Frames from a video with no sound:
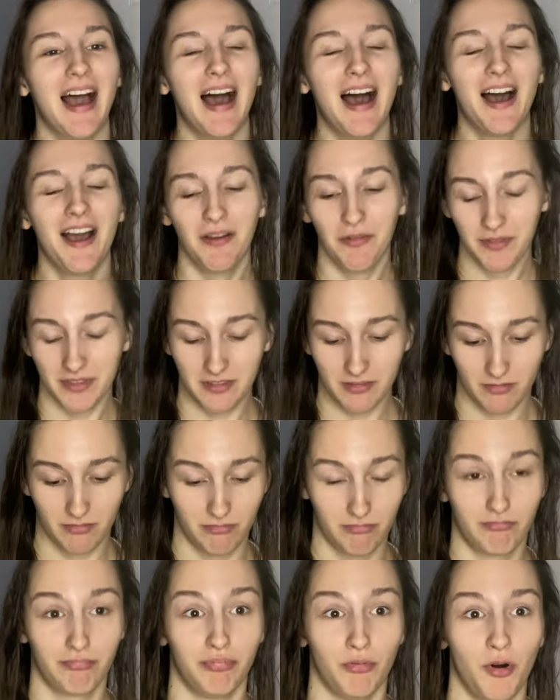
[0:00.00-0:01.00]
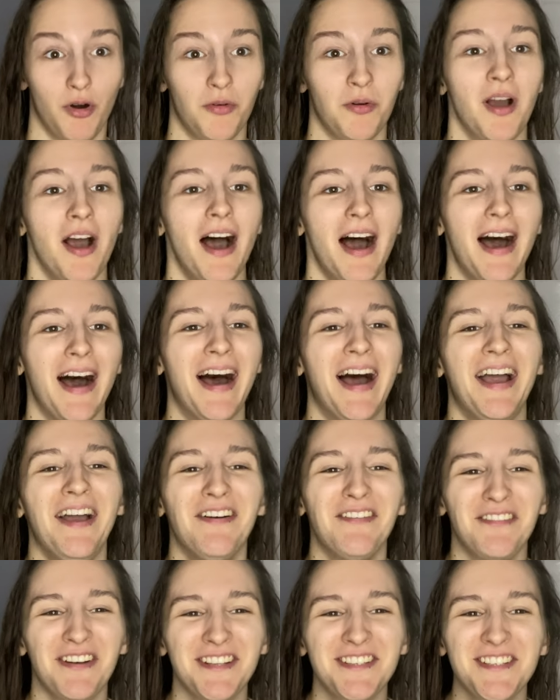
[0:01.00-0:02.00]
I
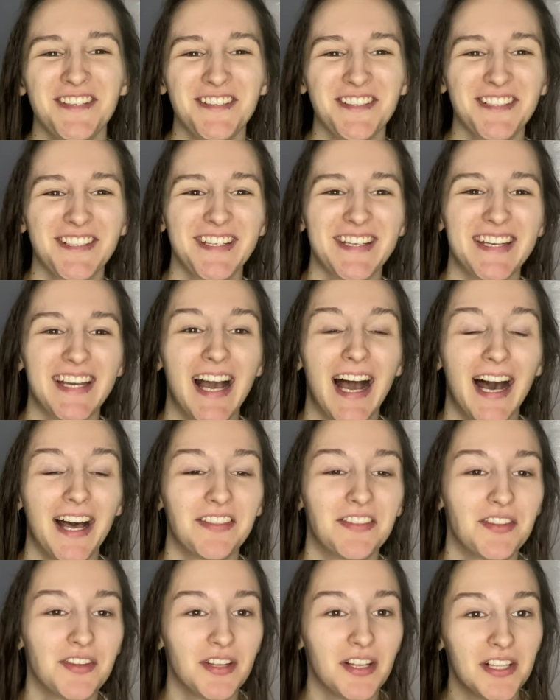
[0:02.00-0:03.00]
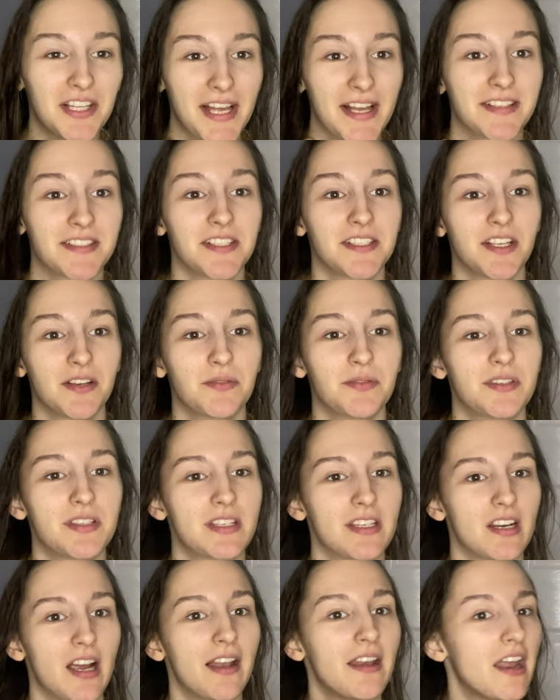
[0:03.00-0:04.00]
originally had the Alexa
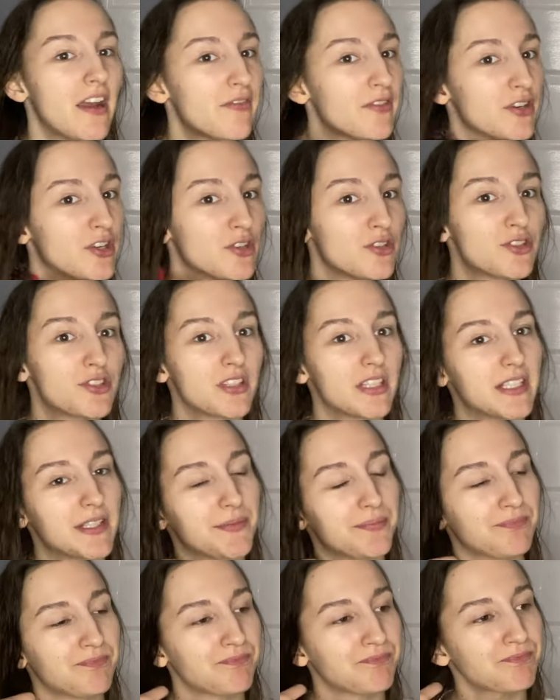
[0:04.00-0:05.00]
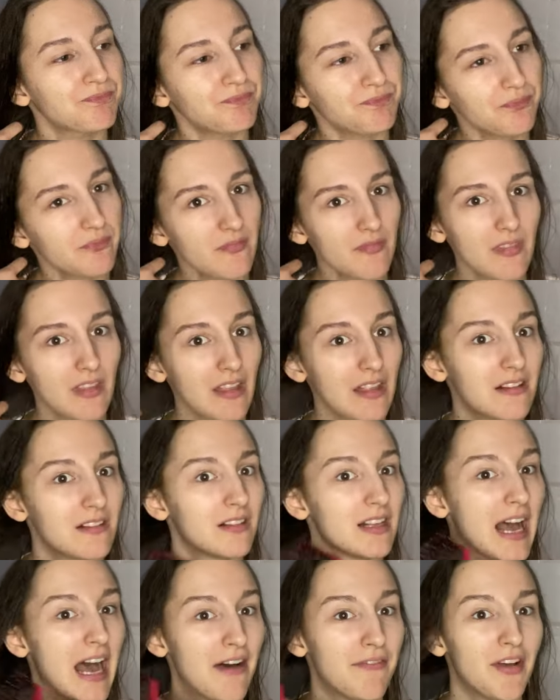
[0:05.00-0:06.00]
downstairs. I never usually
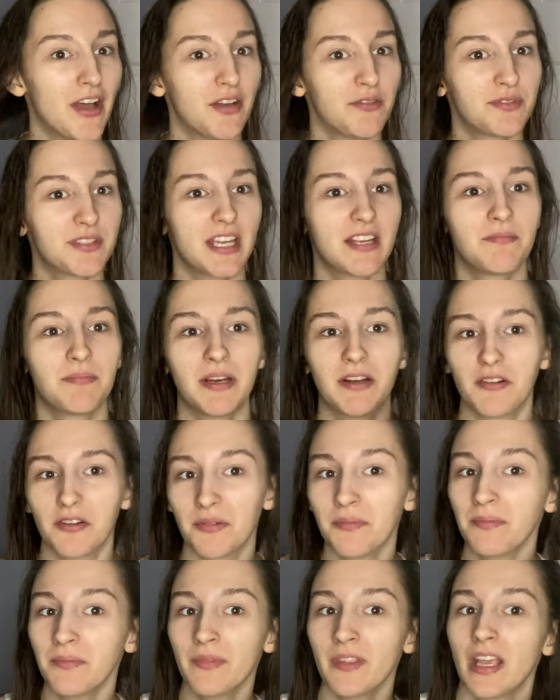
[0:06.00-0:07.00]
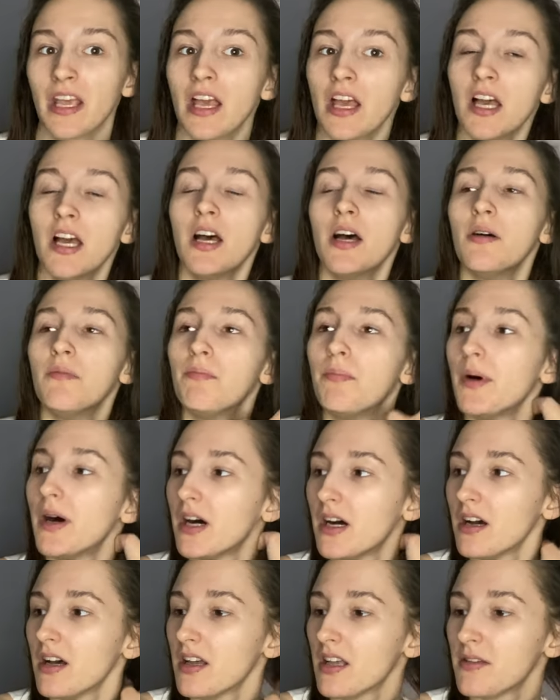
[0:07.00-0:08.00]
have it outside my room,
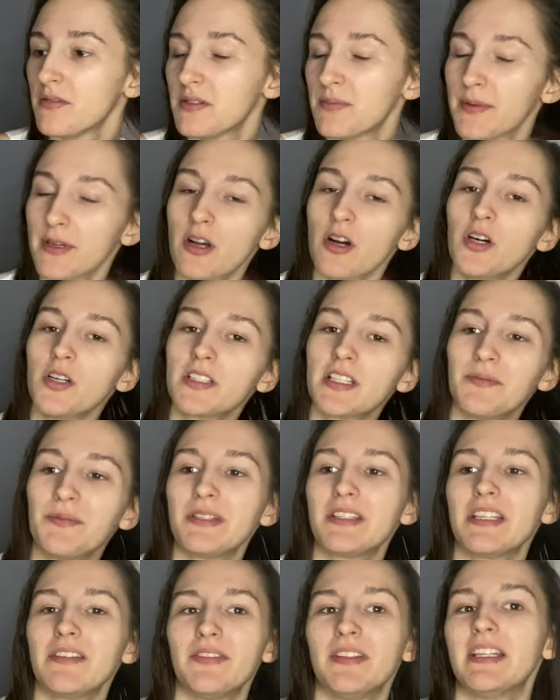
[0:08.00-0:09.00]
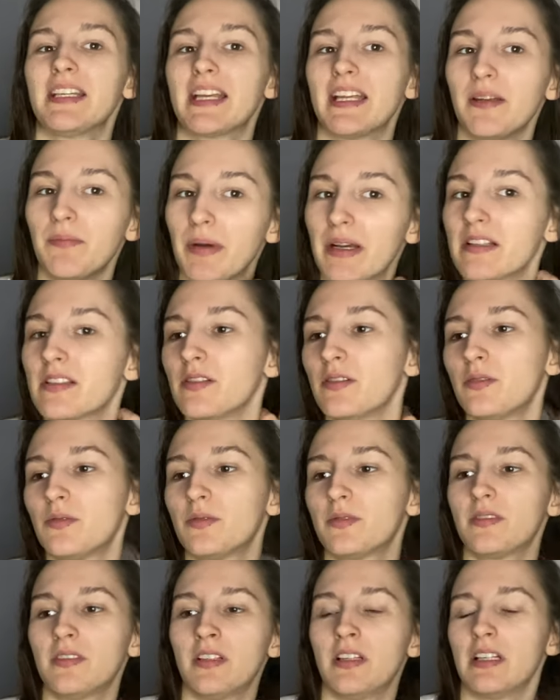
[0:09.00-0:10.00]
but it's because I was leaving the guinea pigs
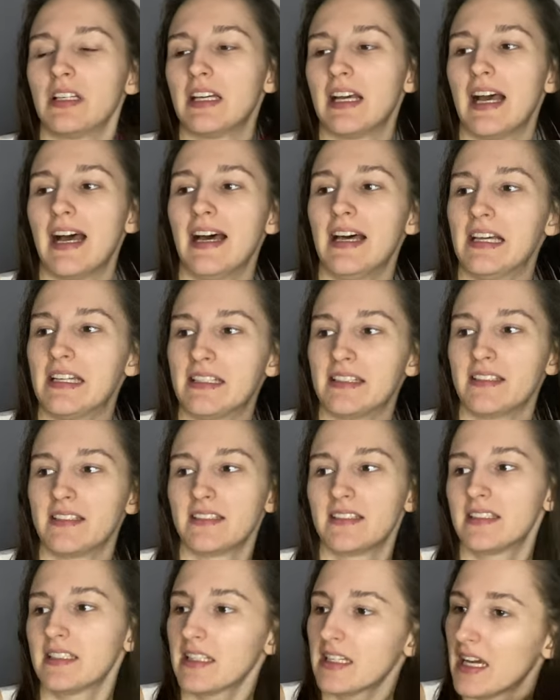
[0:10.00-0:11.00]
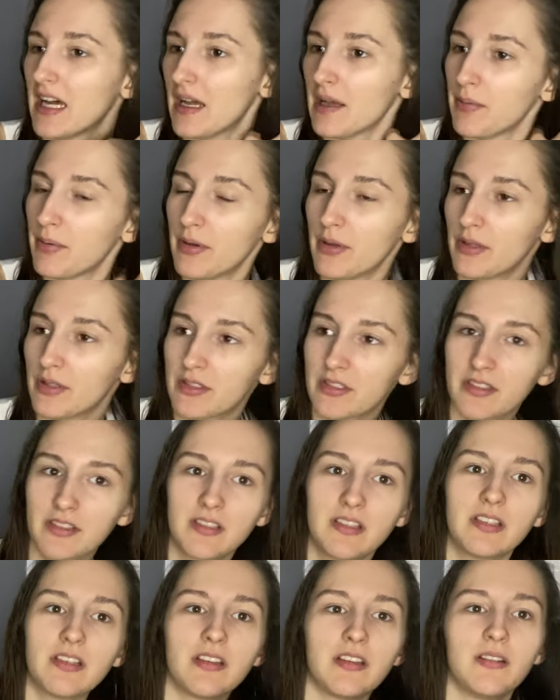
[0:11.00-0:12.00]
alone and I put
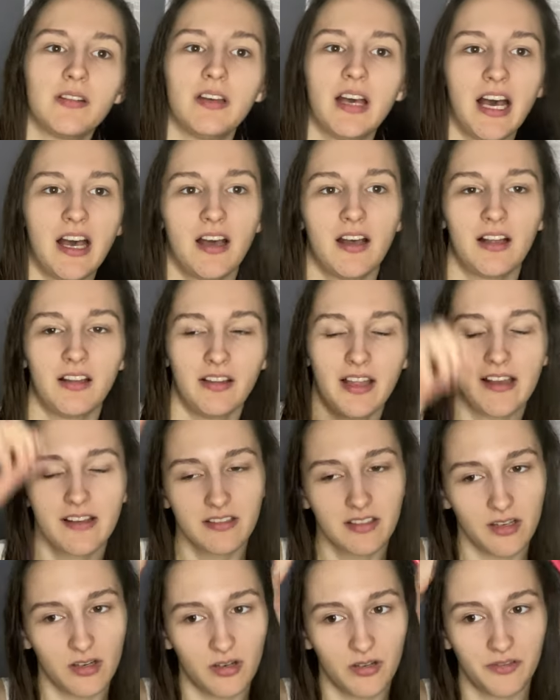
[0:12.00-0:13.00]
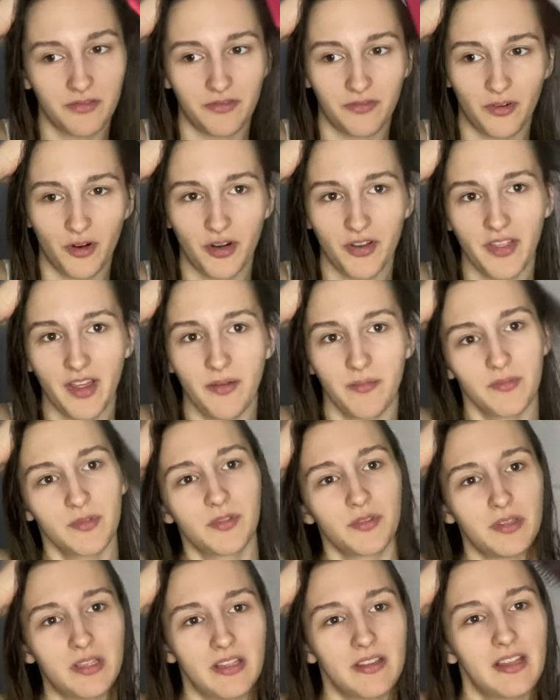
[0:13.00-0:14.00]
the Alexa on for them
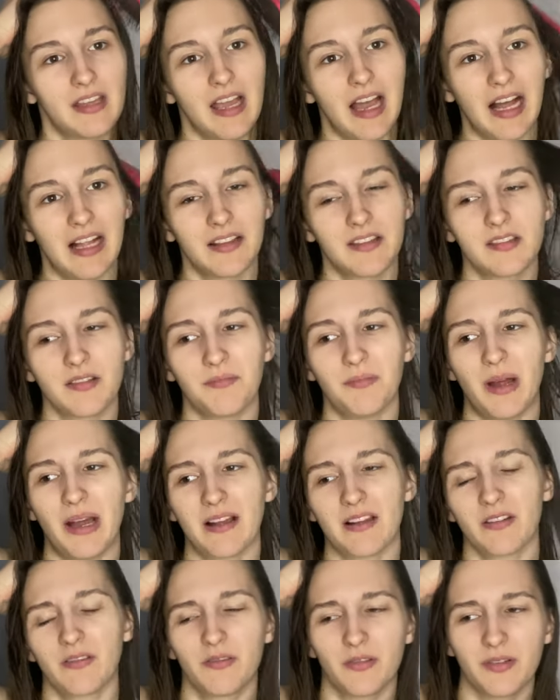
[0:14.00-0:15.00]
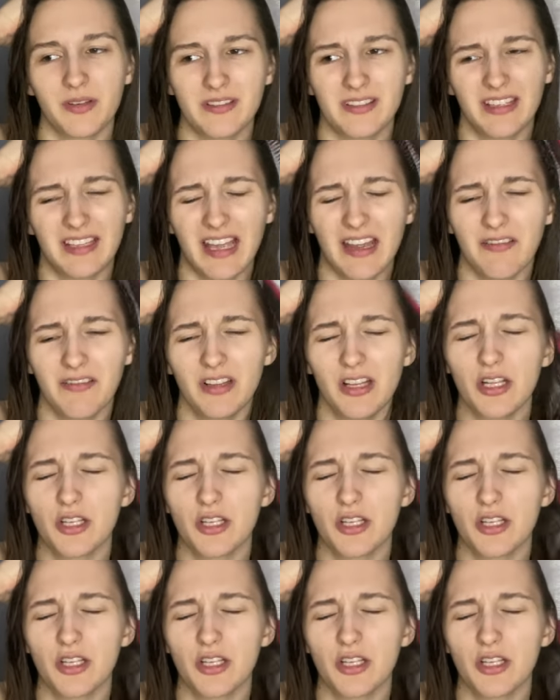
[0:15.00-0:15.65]
so that they had some background noise. They get really